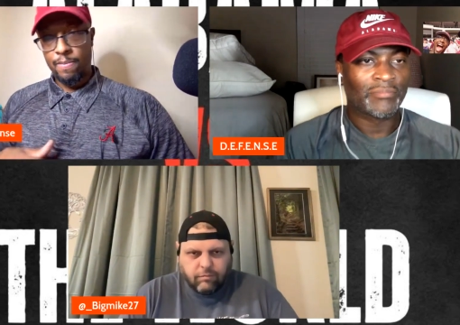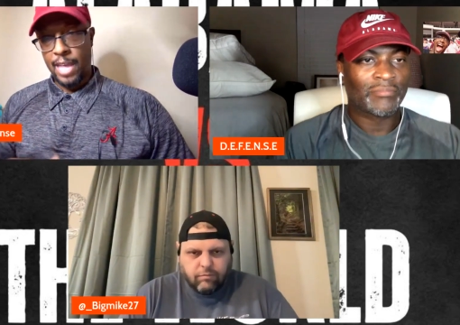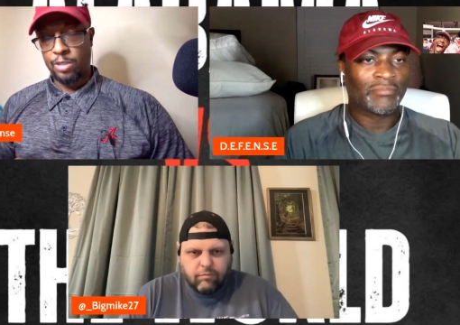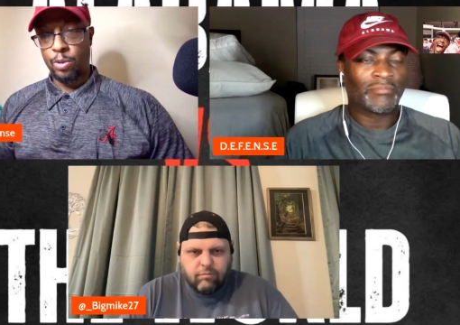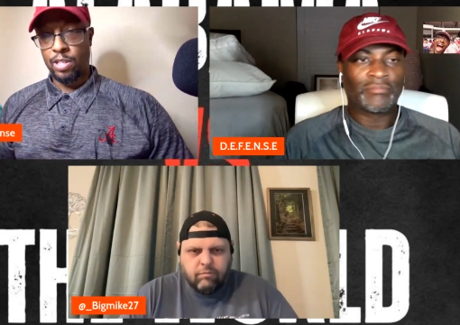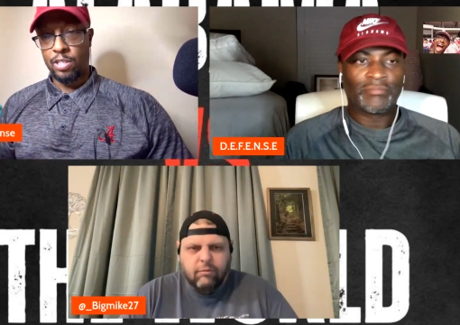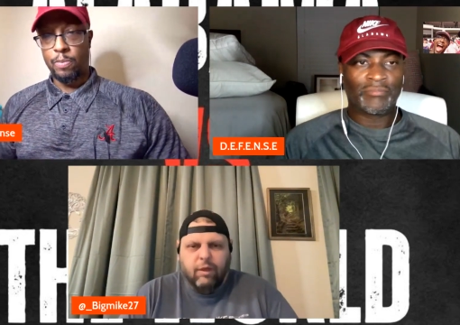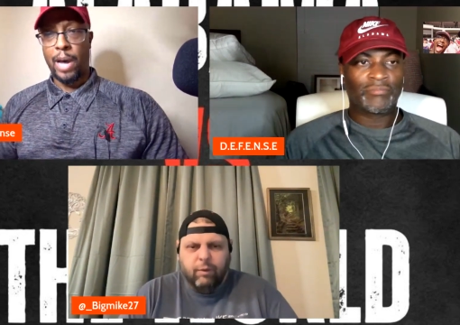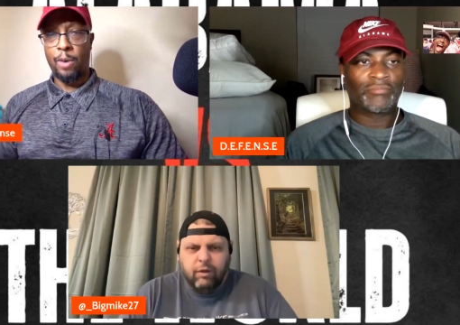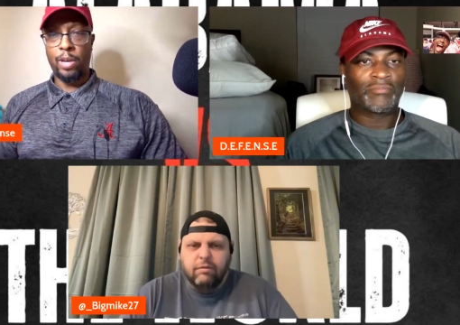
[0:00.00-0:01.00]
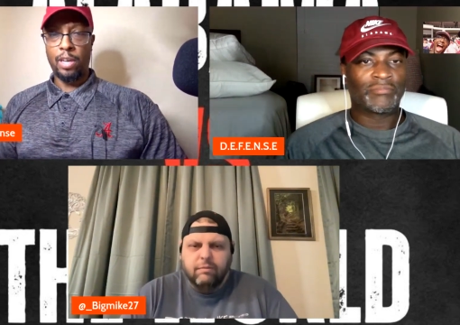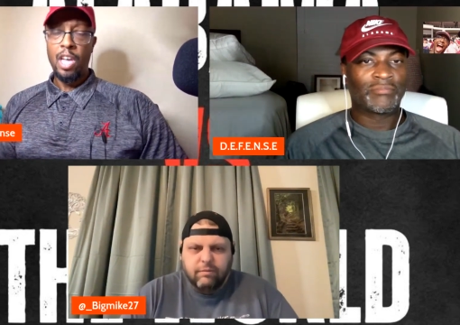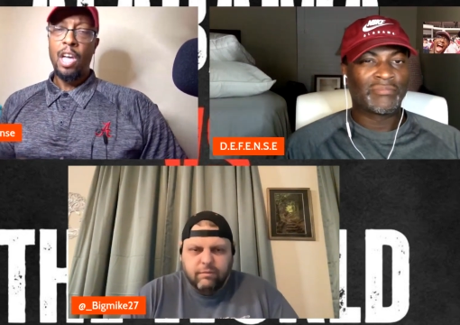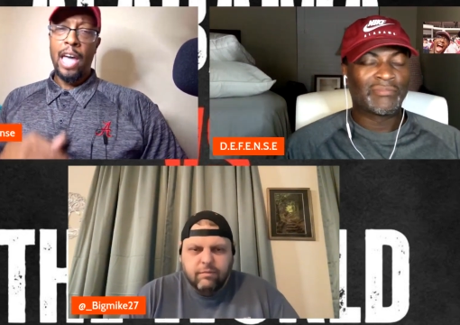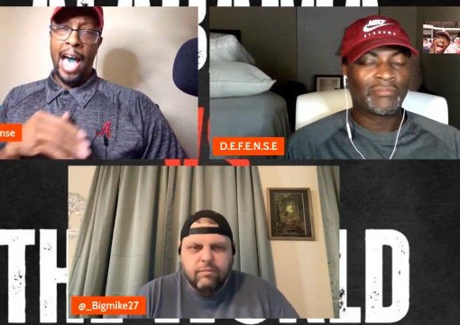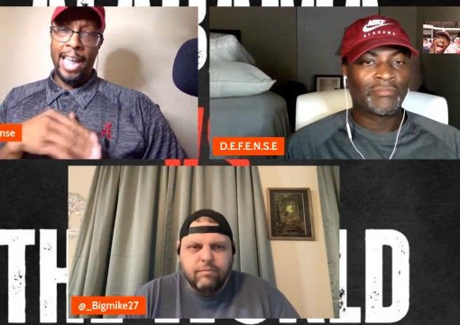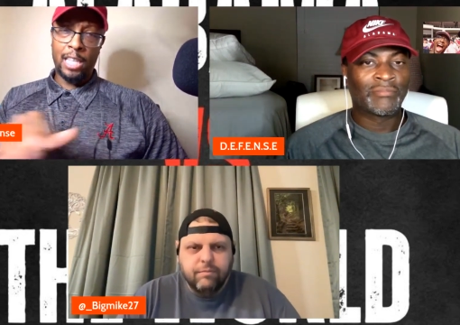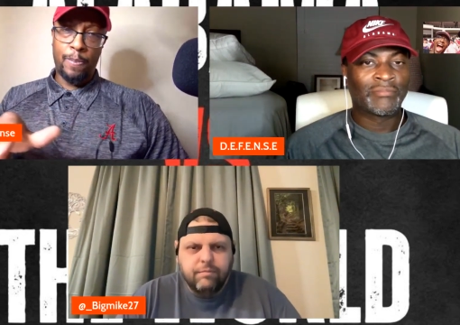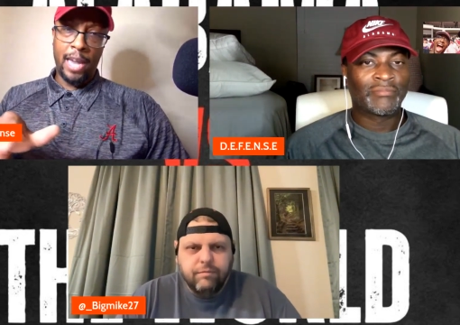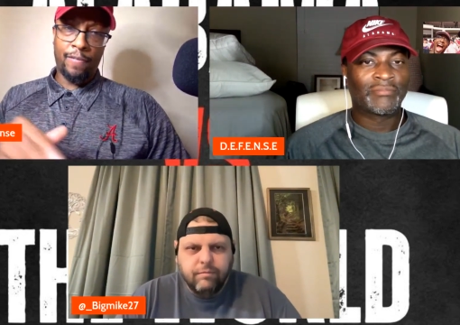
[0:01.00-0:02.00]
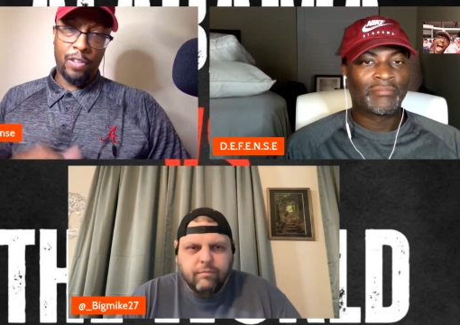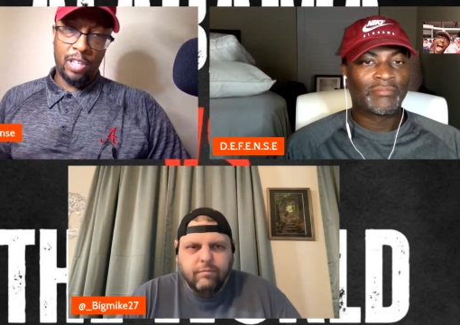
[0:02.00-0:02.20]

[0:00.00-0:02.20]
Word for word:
Speaker 1: That's what this is week. I expect for the